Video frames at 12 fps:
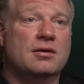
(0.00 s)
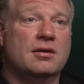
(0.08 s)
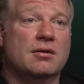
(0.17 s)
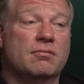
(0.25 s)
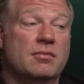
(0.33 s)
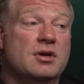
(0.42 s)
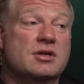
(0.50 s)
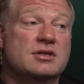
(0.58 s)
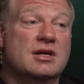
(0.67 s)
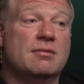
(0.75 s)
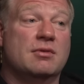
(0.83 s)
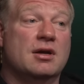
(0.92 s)
Yeah, but at the
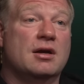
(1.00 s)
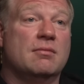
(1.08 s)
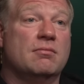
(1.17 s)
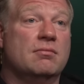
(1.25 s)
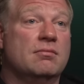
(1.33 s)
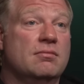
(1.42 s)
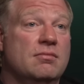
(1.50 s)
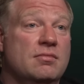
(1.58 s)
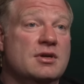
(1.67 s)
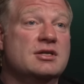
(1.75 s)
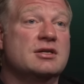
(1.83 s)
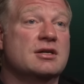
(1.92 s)
same time,
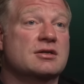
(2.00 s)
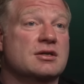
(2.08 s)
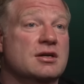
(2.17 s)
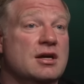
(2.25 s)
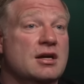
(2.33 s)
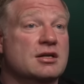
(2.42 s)
these things can get